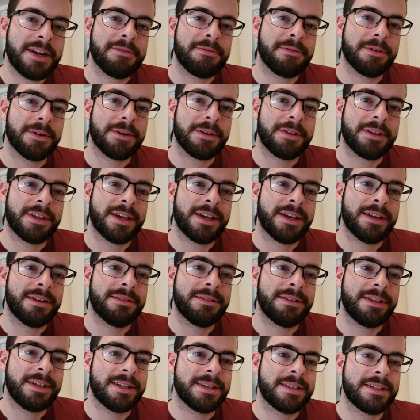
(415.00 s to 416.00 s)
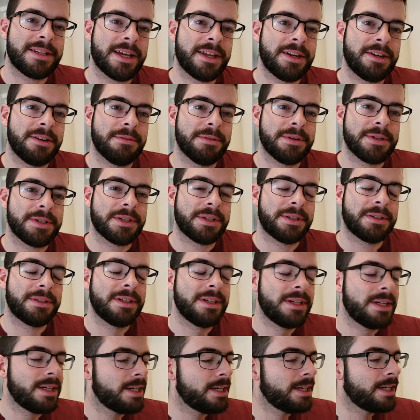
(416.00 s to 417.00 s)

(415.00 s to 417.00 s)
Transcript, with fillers: different than the intended result.